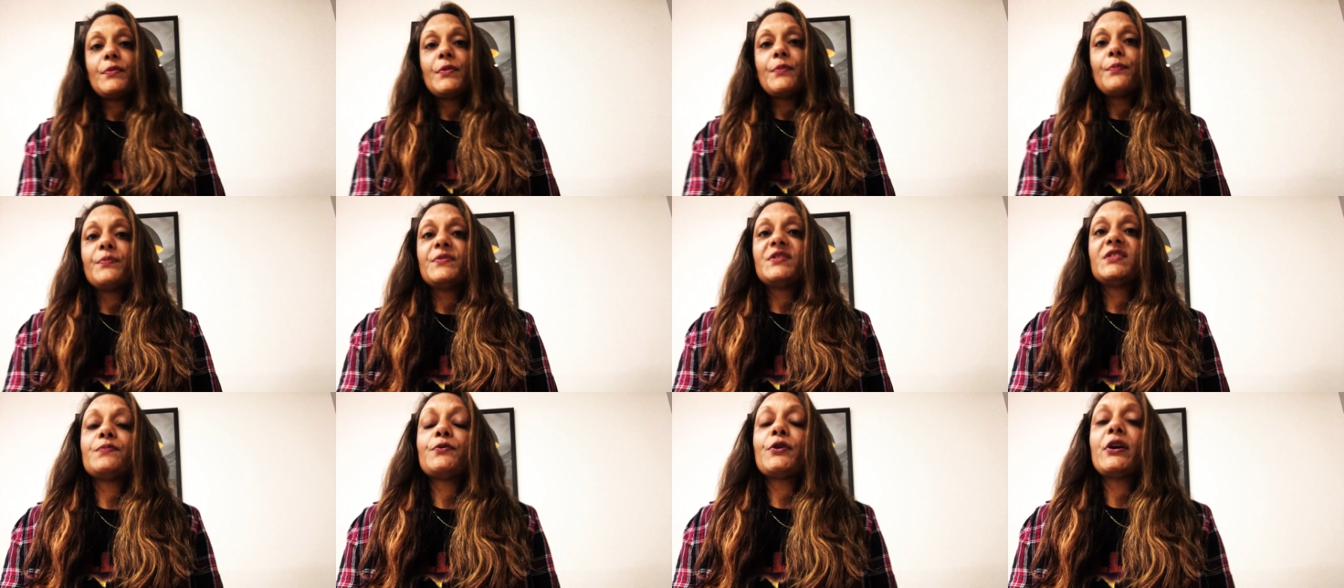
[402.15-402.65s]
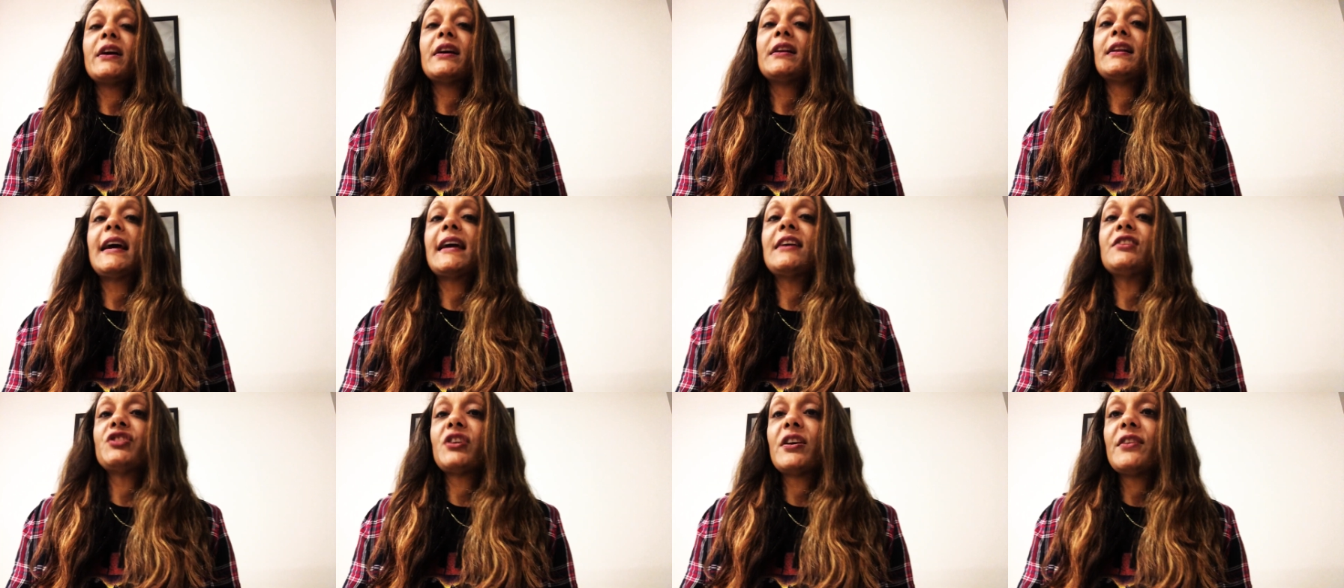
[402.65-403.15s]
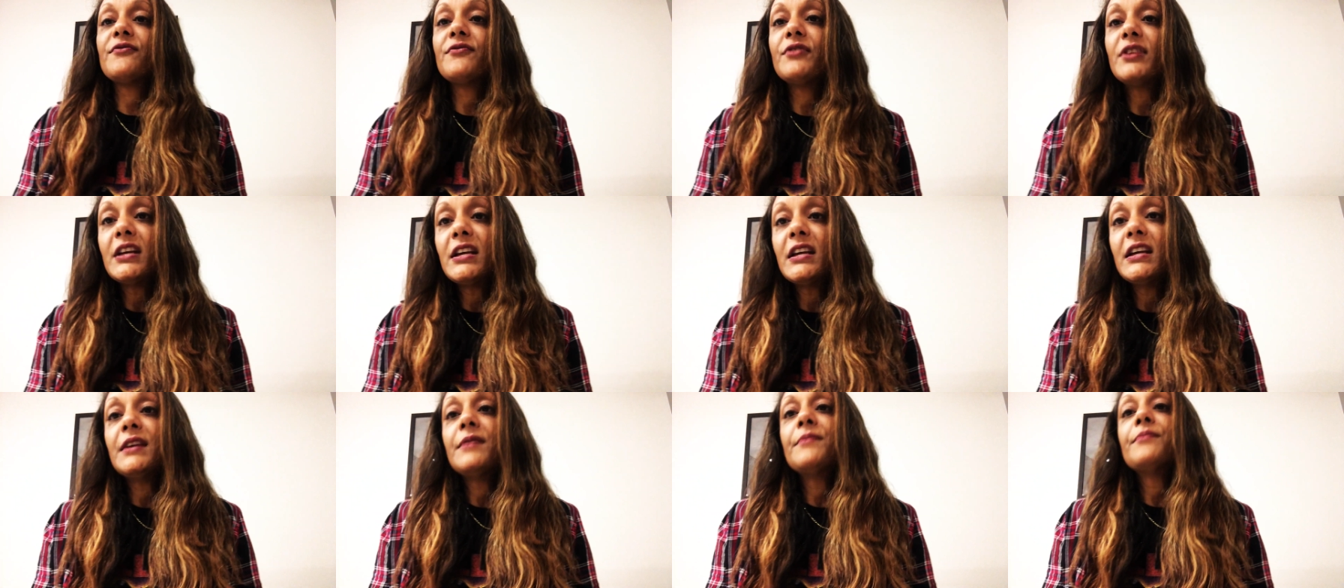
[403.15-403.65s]
spread
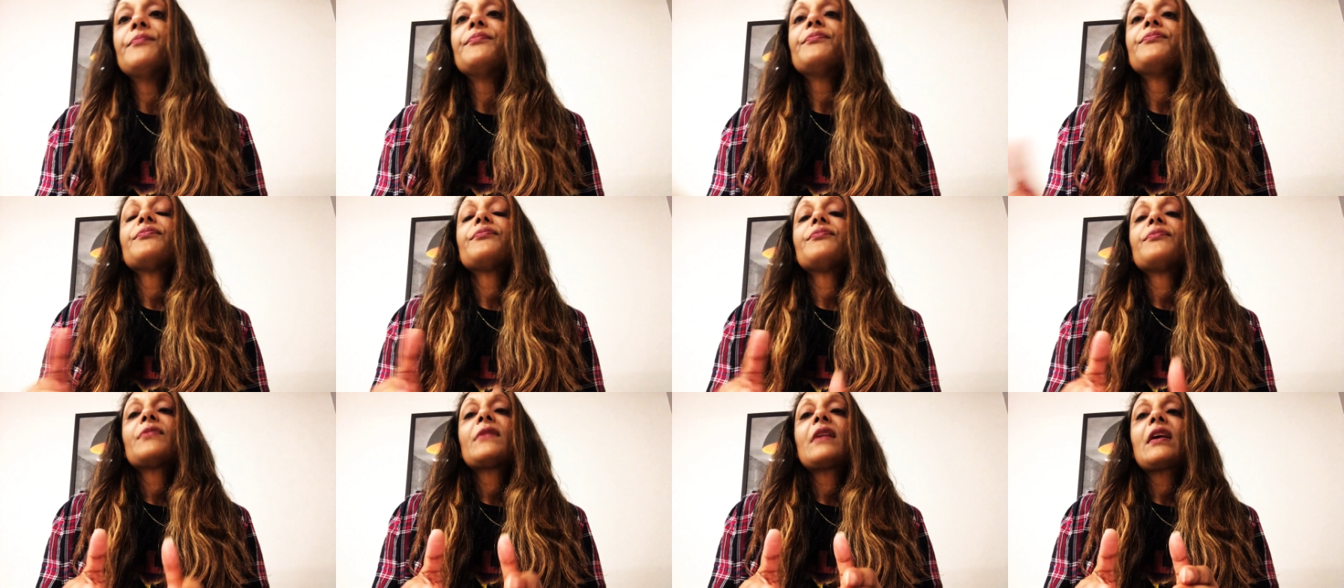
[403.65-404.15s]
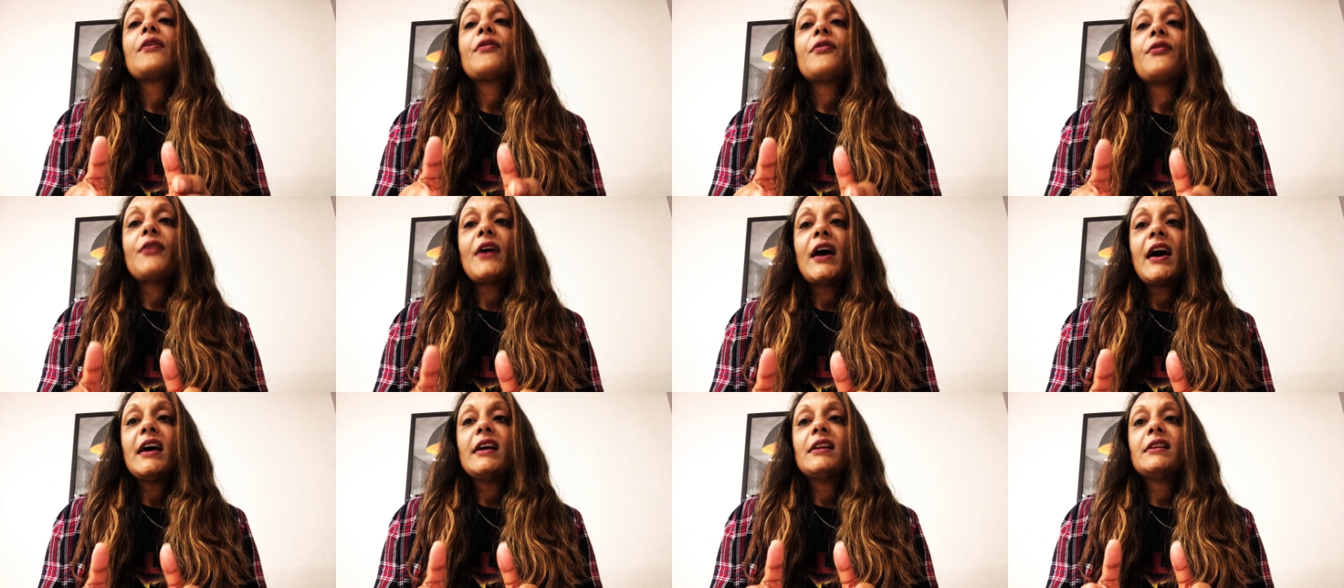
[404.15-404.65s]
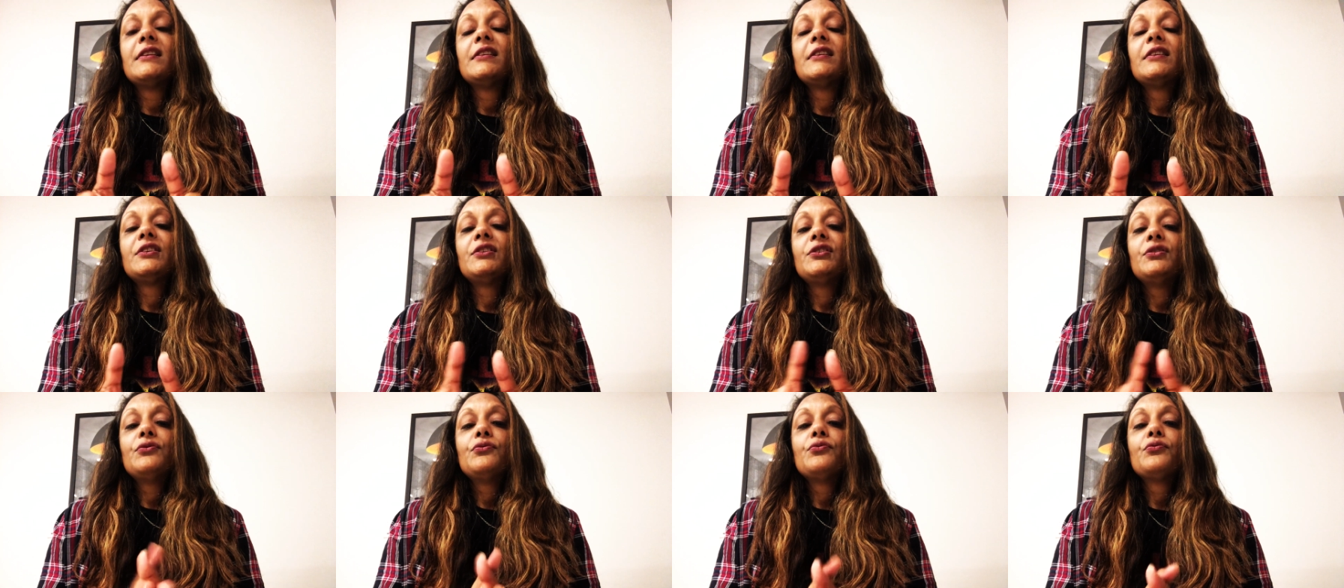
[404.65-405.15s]
HIV, then
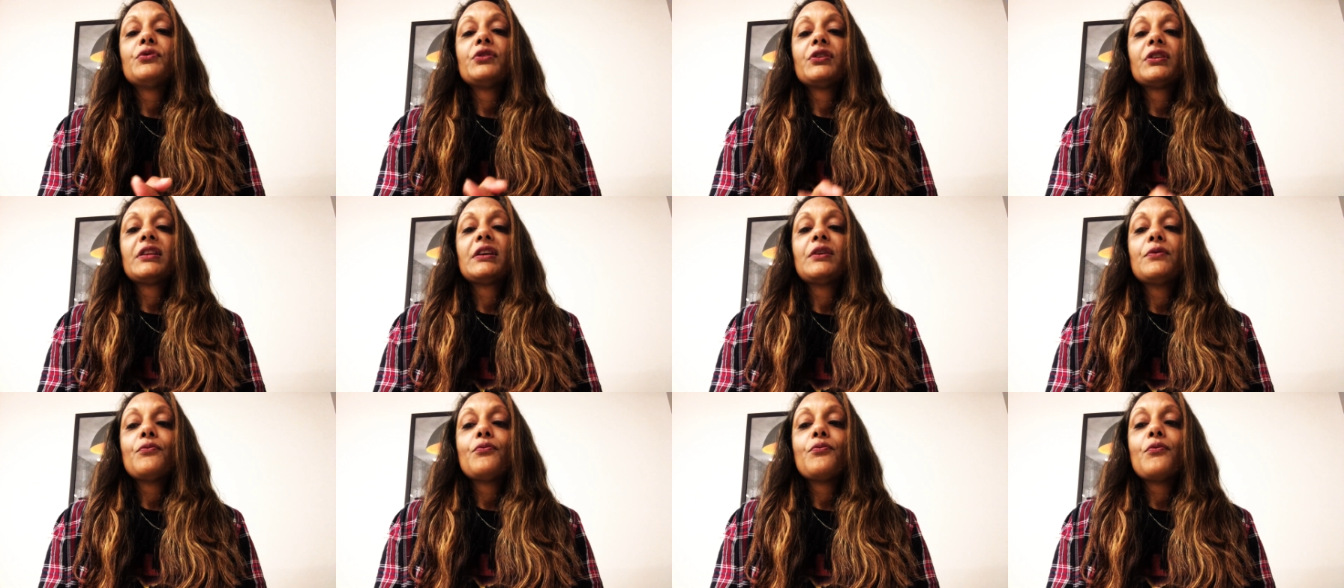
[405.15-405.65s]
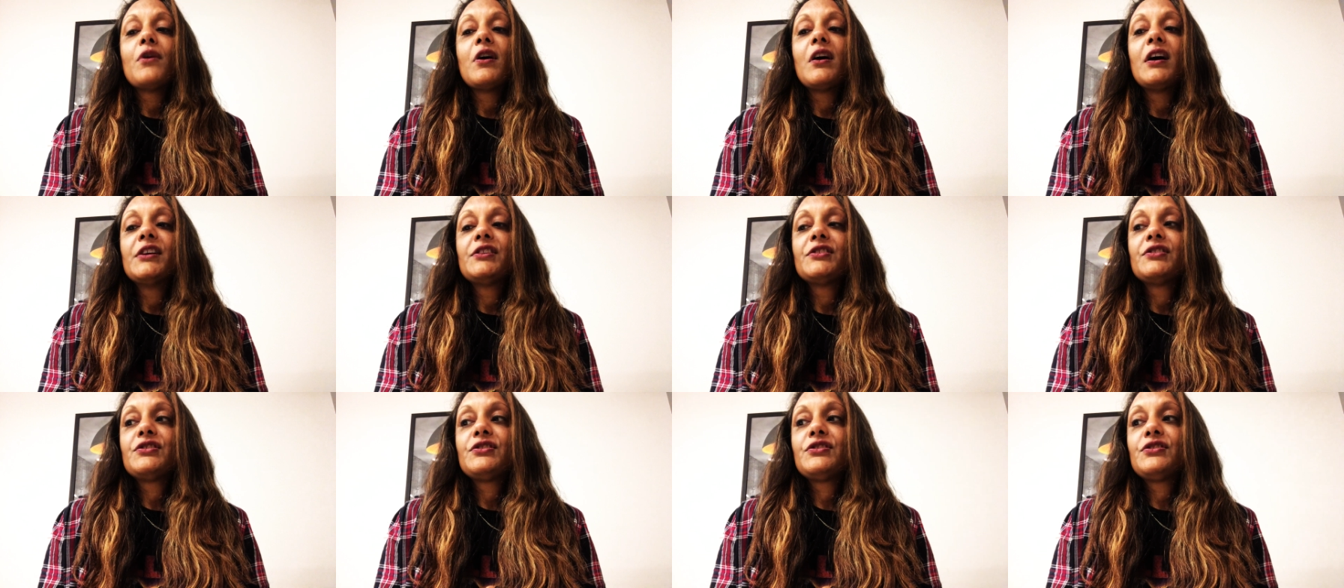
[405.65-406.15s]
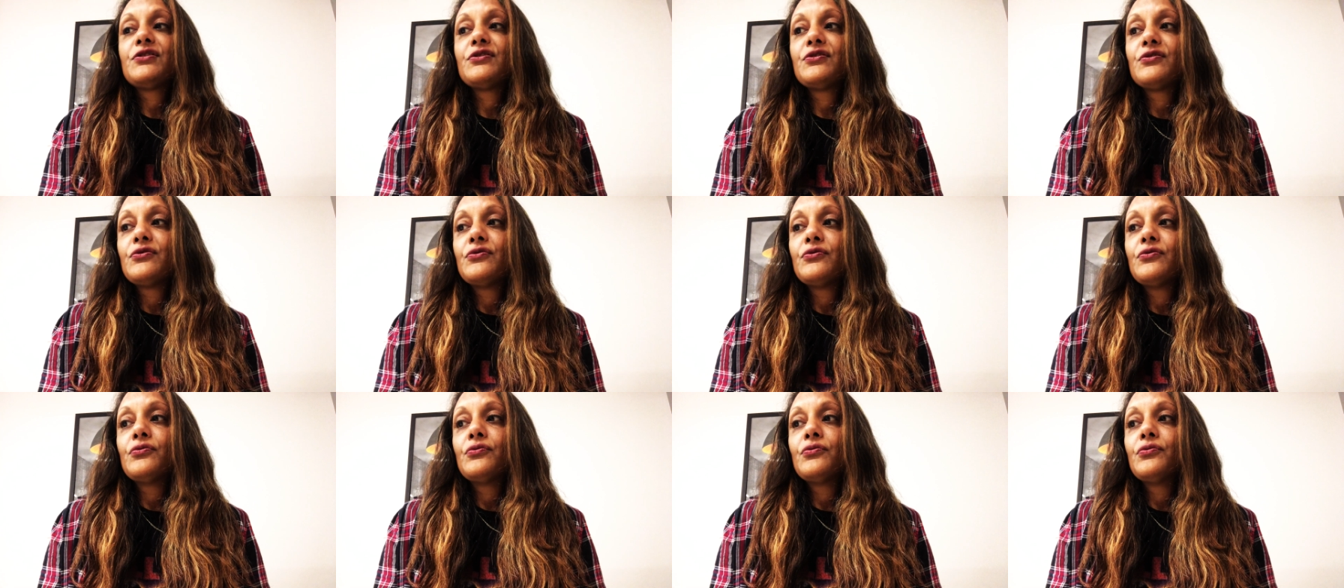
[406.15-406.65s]
you really want
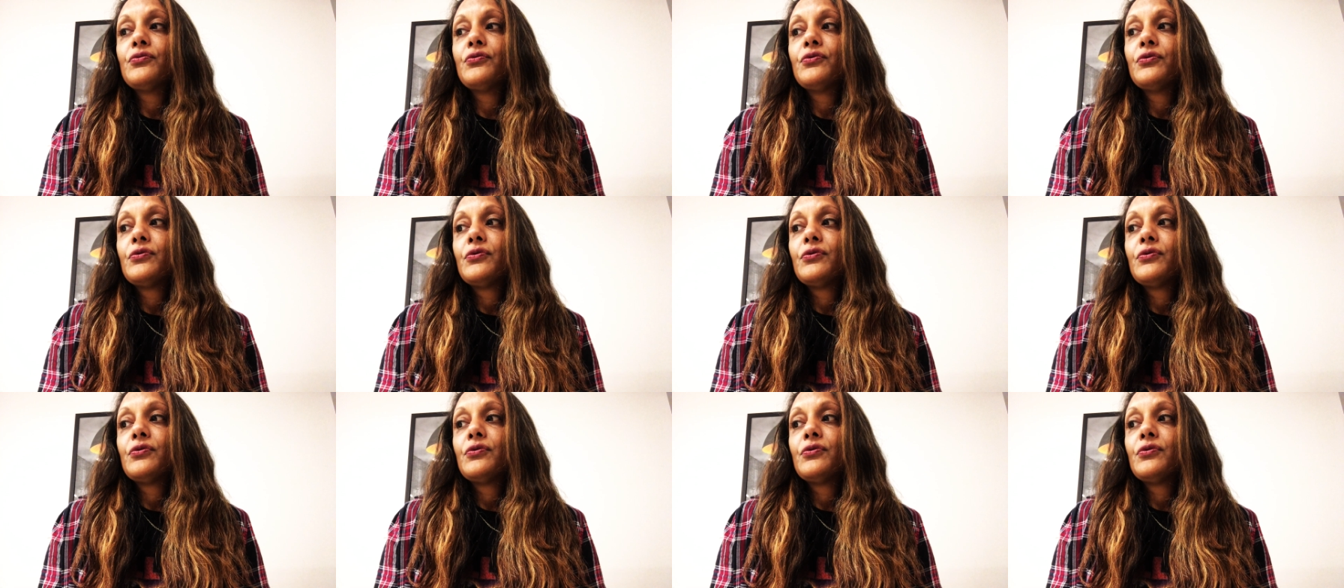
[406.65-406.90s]
to,